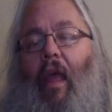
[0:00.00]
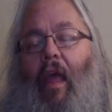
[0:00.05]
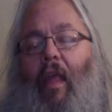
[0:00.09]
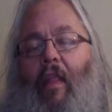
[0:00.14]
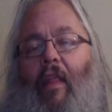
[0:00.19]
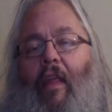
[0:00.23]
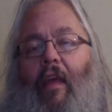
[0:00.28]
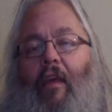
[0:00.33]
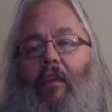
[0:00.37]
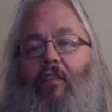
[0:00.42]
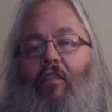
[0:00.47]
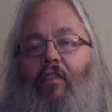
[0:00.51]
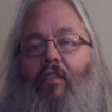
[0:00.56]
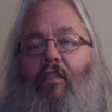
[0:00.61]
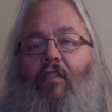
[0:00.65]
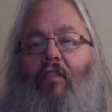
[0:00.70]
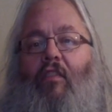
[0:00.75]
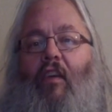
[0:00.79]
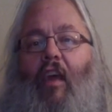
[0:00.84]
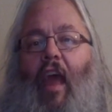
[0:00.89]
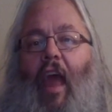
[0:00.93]

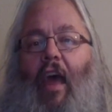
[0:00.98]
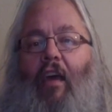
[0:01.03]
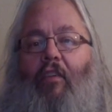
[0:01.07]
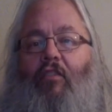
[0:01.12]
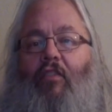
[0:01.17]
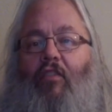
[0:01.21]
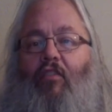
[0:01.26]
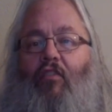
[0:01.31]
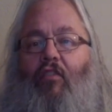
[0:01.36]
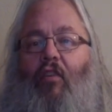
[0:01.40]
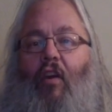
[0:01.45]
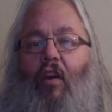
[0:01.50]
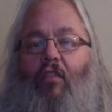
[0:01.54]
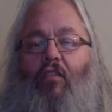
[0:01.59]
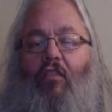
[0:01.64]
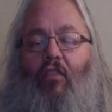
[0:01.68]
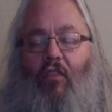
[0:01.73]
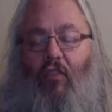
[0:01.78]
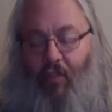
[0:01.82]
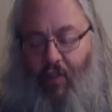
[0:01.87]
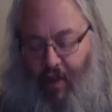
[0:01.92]
This has
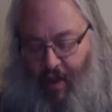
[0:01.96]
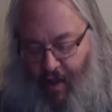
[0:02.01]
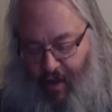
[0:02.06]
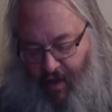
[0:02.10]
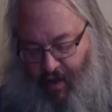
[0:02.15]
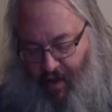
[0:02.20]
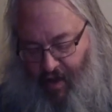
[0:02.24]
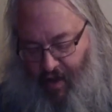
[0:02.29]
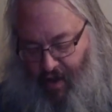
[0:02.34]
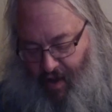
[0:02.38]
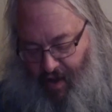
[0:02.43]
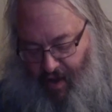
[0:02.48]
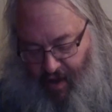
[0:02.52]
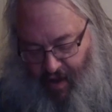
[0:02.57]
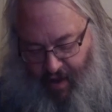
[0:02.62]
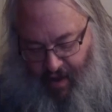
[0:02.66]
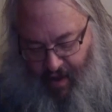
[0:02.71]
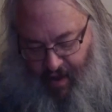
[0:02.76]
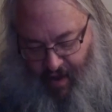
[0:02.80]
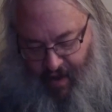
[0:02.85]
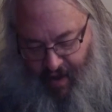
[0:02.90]
instructions on
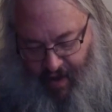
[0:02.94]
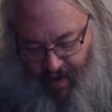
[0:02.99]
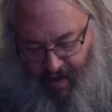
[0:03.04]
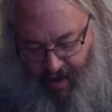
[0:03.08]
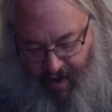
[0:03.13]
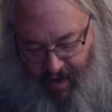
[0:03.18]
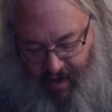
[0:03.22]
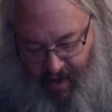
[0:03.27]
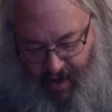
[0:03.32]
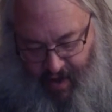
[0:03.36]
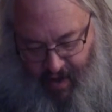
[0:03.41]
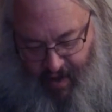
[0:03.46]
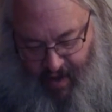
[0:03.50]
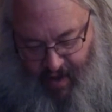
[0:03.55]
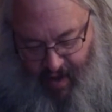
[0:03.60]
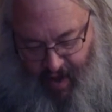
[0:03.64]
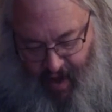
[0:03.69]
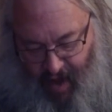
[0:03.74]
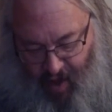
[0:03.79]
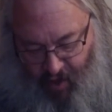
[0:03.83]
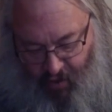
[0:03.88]

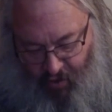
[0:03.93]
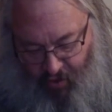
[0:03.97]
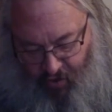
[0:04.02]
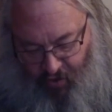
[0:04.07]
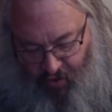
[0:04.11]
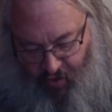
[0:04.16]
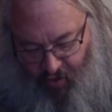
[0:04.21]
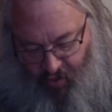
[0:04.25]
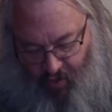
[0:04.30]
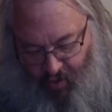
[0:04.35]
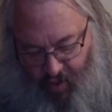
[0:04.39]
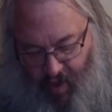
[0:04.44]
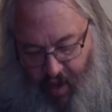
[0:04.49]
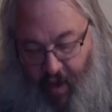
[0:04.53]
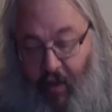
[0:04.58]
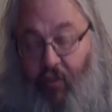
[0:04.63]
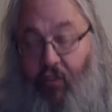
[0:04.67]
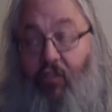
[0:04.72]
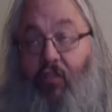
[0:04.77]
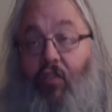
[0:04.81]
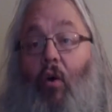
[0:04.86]
how
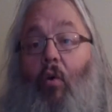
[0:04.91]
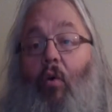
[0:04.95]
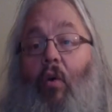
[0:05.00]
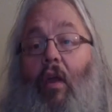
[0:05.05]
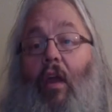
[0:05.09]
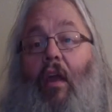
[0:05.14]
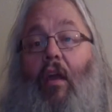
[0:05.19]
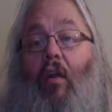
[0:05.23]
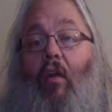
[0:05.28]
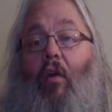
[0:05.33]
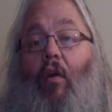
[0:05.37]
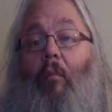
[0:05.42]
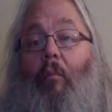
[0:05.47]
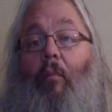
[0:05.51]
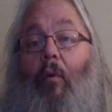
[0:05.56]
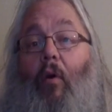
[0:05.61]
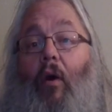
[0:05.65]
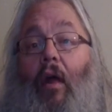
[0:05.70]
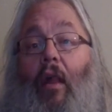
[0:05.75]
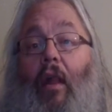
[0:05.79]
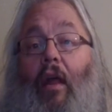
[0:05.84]
to soak it or
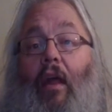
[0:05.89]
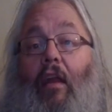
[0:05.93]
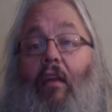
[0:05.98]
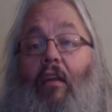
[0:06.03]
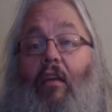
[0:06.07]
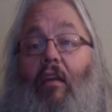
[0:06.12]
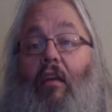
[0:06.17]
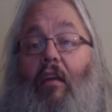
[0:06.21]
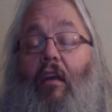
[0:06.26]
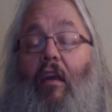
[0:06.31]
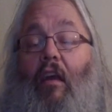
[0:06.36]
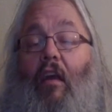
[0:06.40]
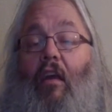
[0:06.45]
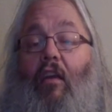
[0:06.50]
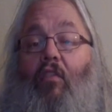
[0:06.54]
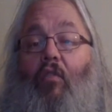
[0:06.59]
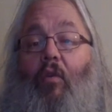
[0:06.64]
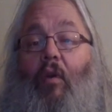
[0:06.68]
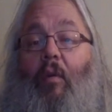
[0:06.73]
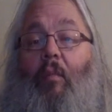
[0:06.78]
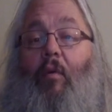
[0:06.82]
boil it
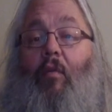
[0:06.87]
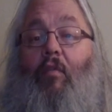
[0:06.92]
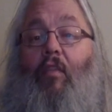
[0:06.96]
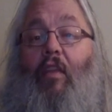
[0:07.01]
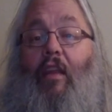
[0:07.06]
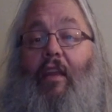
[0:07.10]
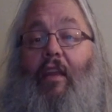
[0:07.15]
to remove the